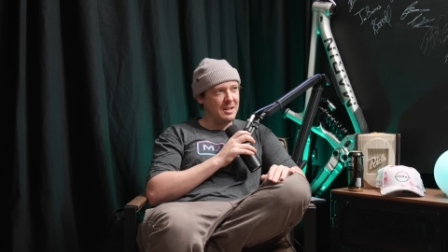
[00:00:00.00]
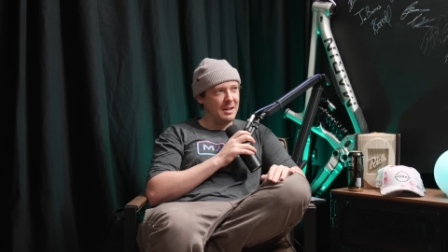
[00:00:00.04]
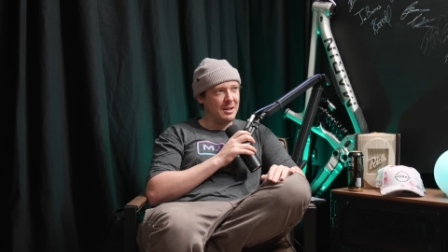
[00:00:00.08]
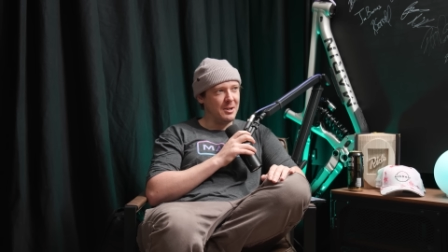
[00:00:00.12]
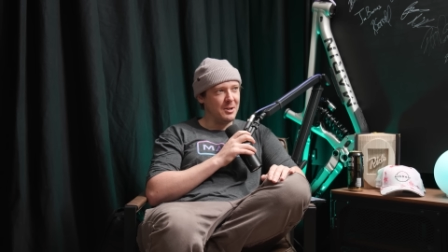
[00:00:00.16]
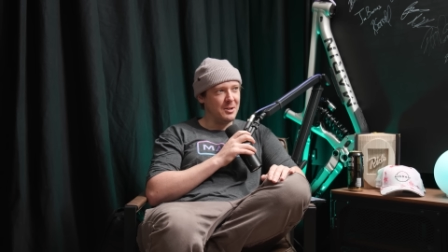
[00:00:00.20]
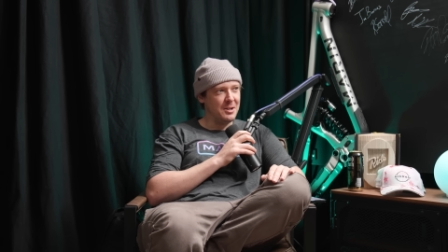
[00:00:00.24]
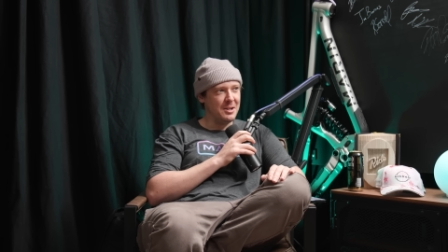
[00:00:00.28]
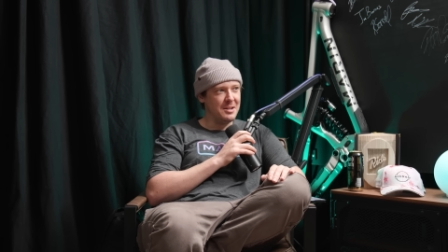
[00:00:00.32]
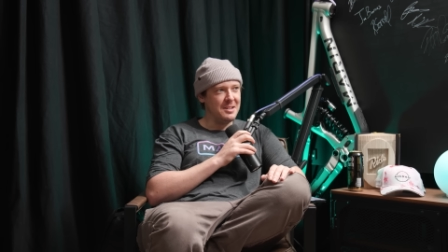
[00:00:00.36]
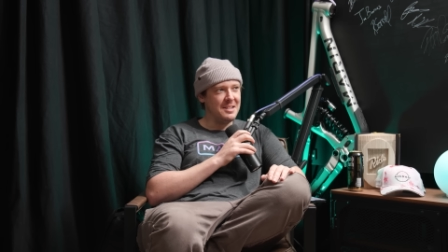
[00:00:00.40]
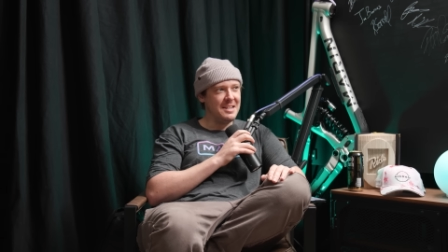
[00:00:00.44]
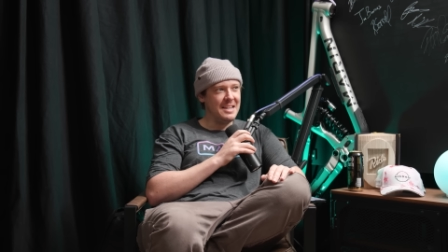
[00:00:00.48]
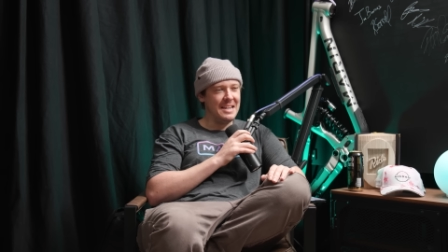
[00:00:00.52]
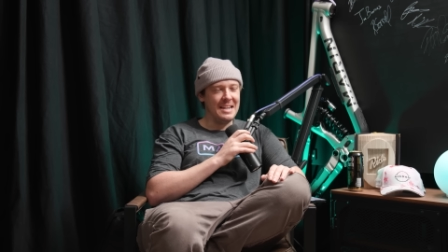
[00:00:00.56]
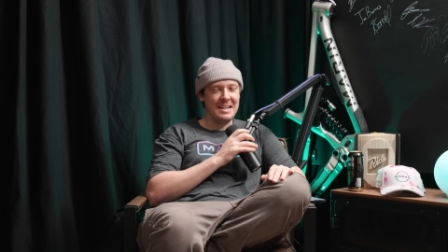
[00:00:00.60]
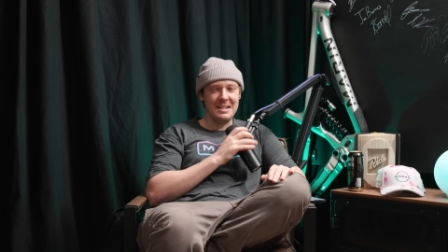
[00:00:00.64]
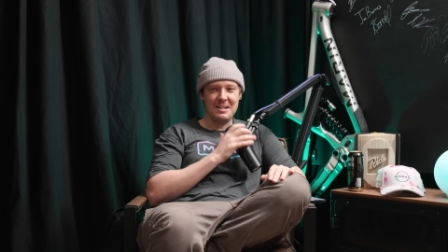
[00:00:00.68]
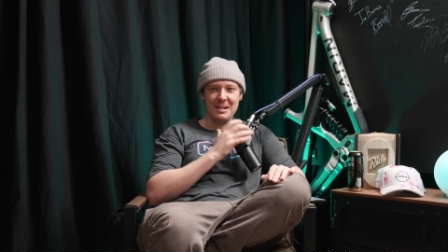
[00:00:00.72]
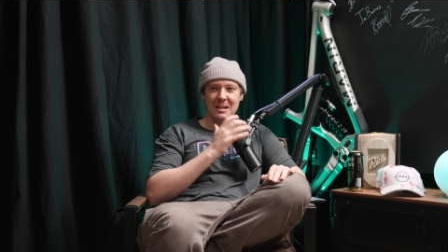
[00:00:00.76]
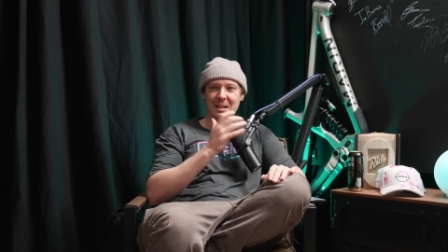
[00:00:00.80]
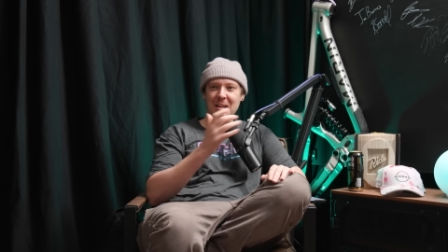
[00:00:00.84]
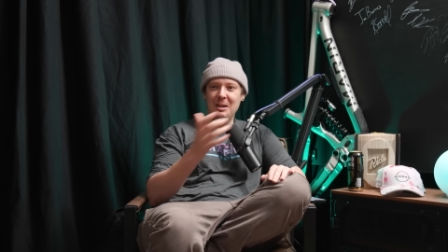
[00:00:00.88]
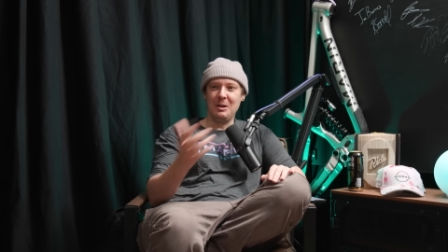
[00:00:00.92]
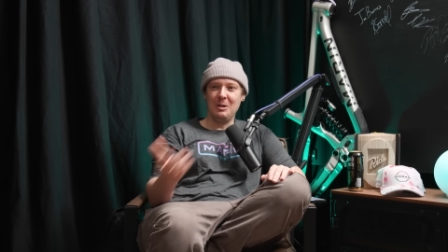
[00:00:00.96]
I'm going to
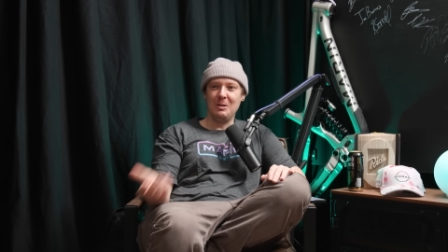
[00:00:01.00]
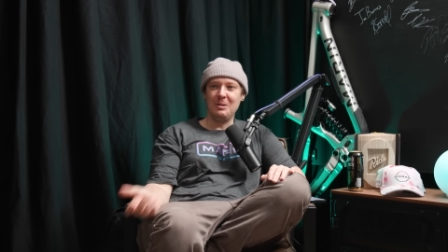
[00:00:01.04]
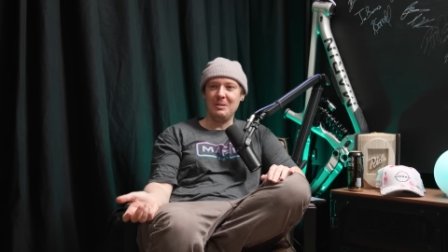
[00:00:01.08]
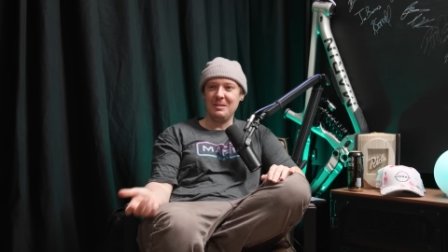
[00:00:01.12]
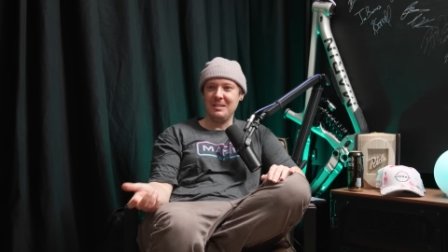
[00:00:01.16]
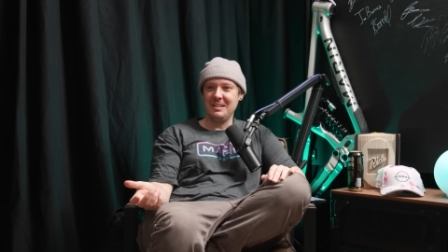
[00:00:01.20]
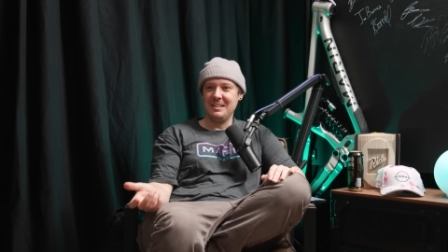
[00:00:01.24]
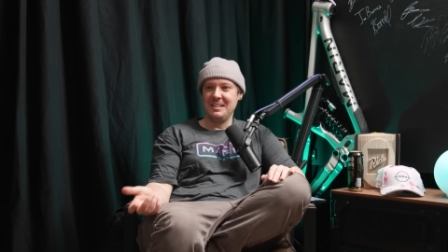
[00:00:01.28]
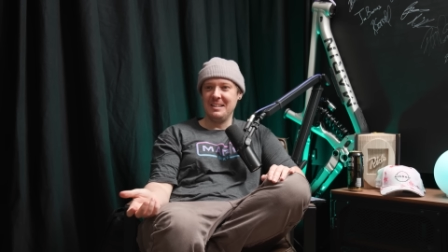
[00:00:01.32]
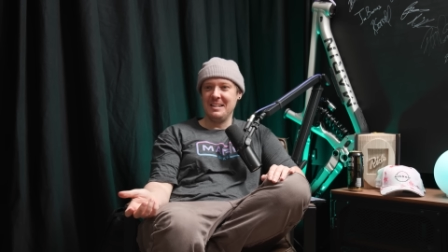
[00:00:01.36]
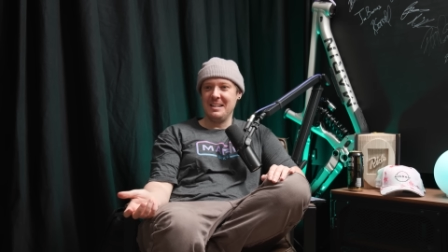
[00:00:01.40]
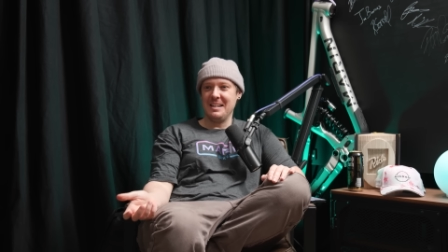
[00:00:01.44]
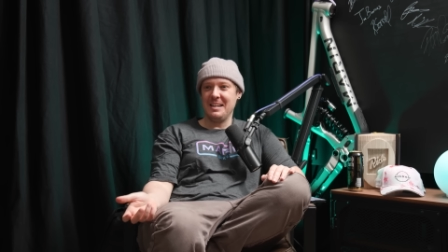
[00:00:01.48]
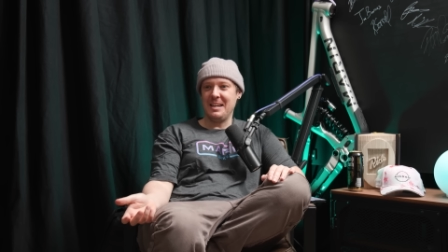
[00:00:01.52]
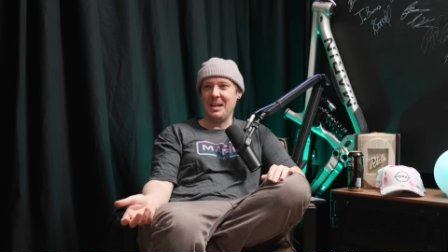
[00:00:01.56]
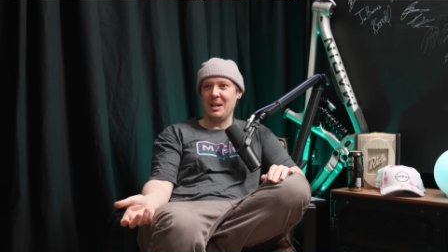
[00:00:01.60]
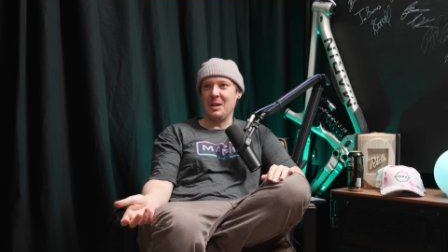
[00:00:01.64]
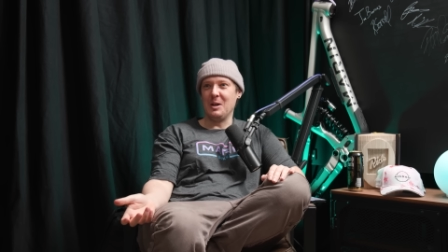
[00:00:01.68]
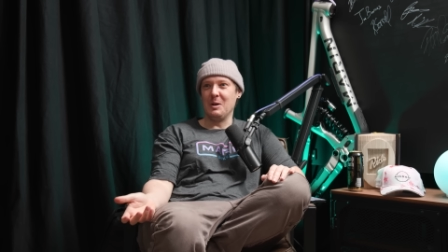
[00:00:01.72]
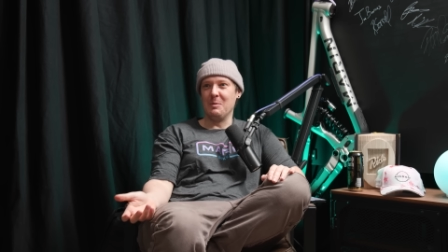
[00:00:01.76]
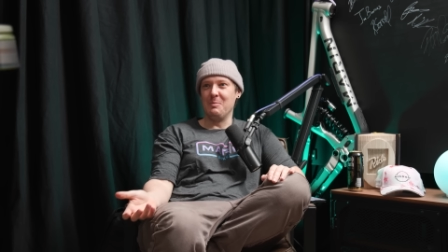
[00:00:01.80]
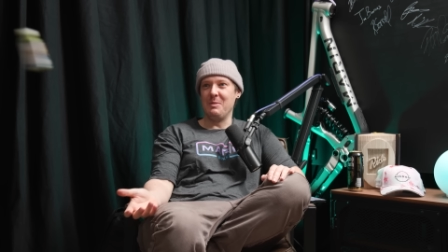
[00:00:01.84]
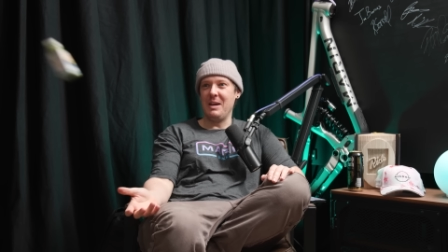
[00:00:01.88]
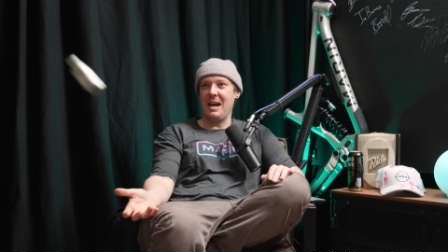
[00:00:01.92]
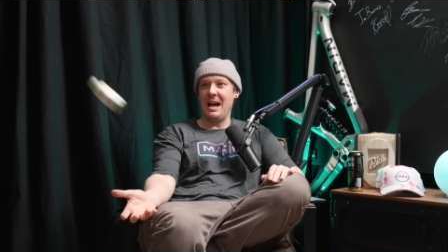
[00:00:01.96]
need a little
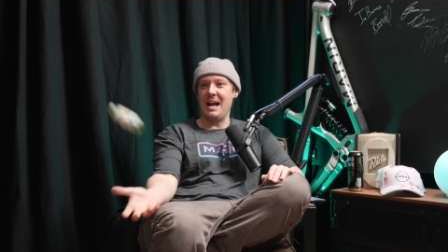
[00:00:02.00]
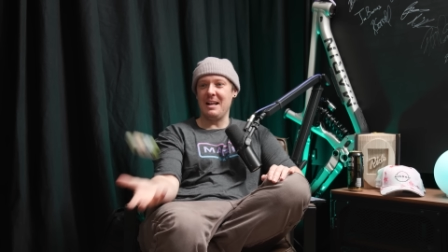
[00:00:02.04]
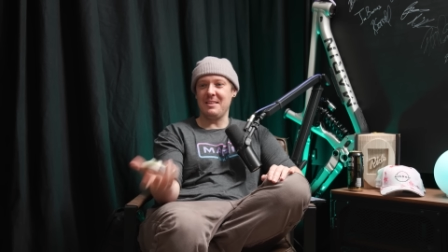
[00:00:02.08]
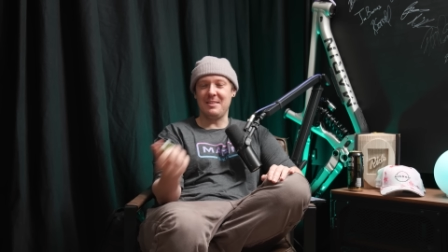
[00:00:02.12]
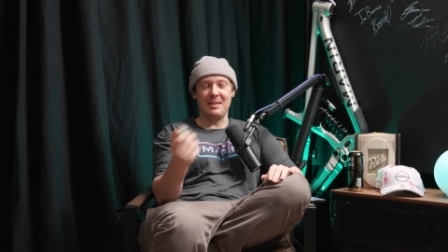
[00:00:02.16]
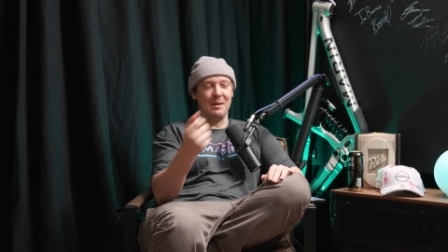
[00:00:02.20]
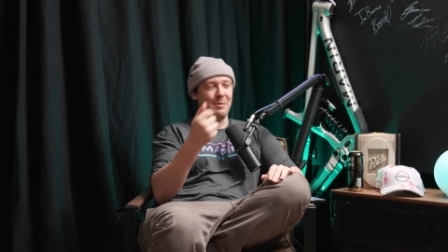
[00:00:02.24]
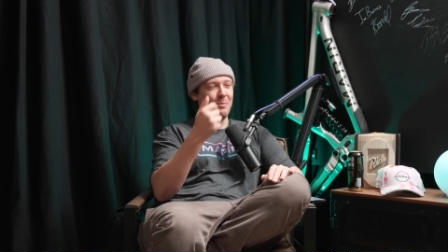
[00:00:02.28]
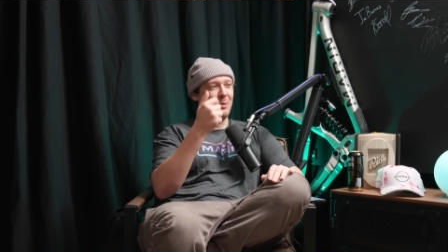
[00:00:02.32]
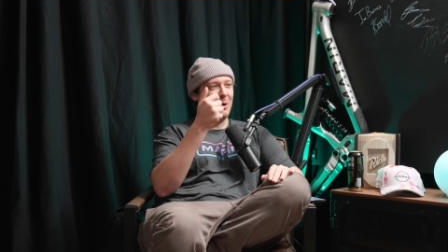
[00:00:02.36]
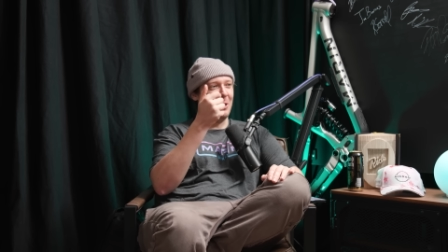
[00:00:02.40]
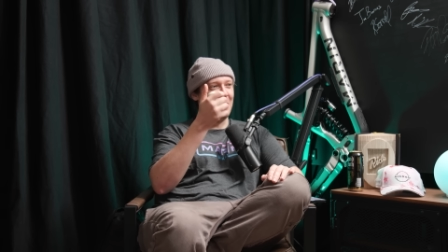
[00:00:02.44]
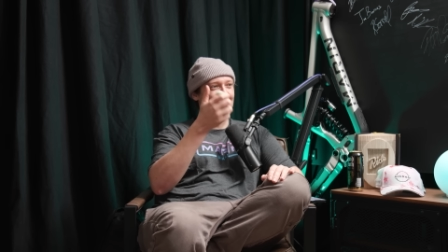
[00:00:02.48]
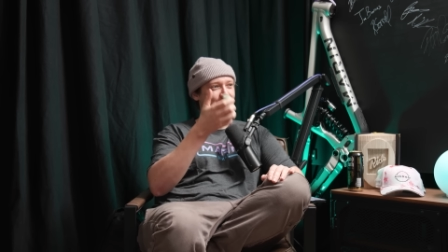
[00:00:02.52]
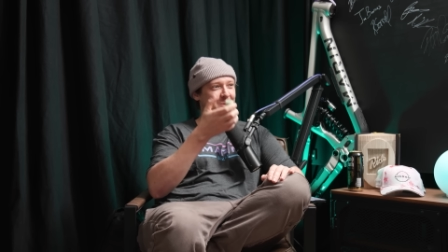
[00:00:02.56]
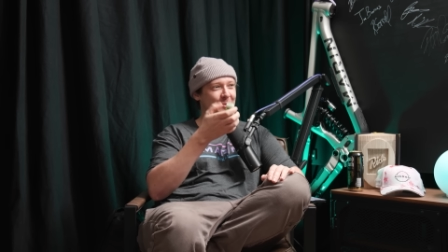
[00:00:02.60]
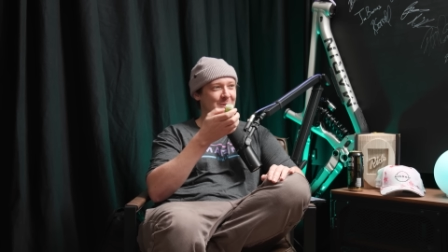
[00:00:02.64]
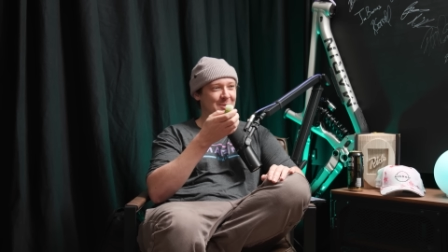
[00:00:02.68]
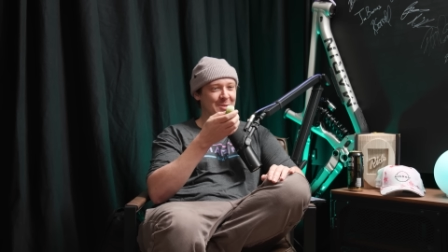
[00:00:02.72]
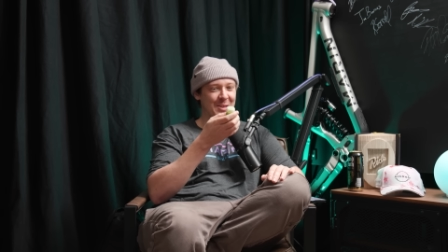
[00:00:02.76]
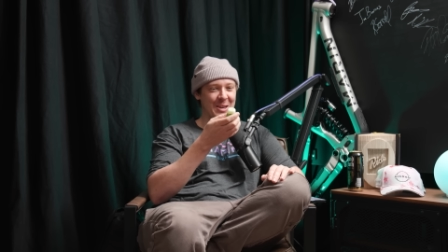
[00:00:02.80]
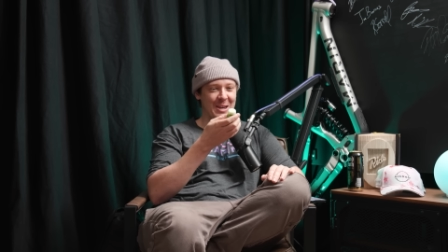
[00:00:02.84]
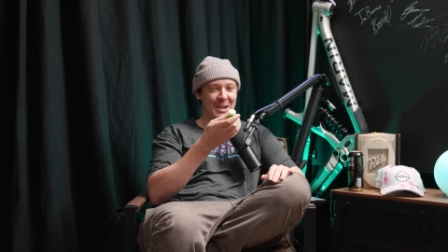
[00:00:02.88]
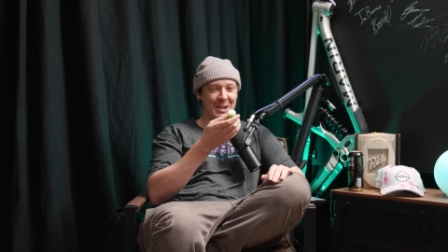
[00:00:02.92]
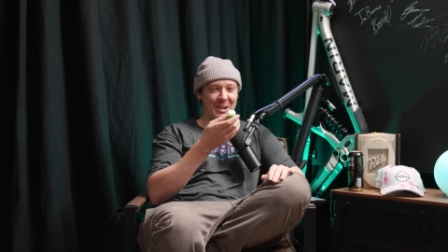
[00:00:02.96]
kick up the ass. I'll be honest
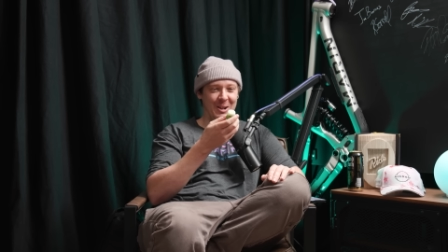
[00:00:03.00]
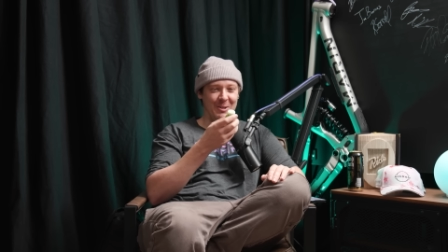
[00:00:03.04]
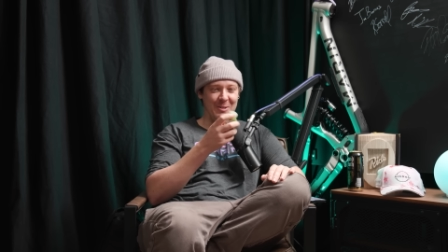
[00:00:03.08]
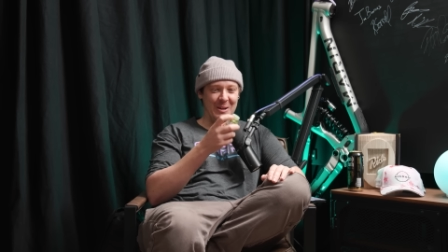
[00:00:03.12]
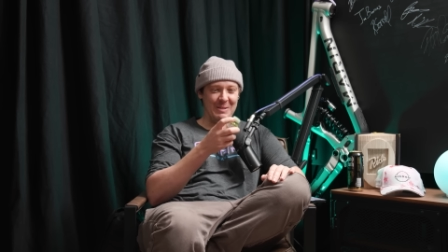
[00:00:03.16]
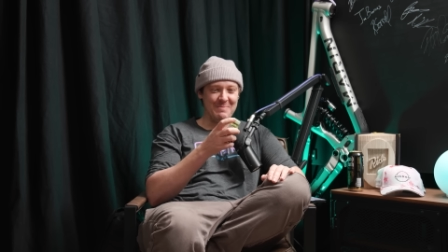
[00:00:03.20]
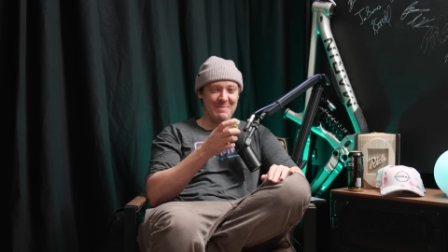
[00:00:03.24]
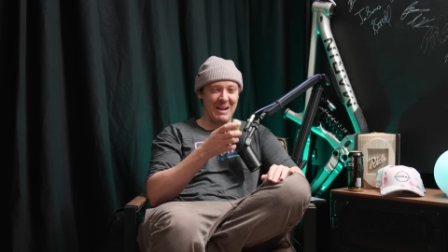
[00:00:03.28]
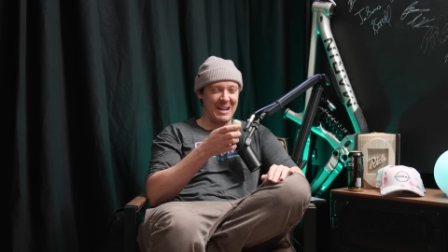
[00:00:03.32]
with you. Quick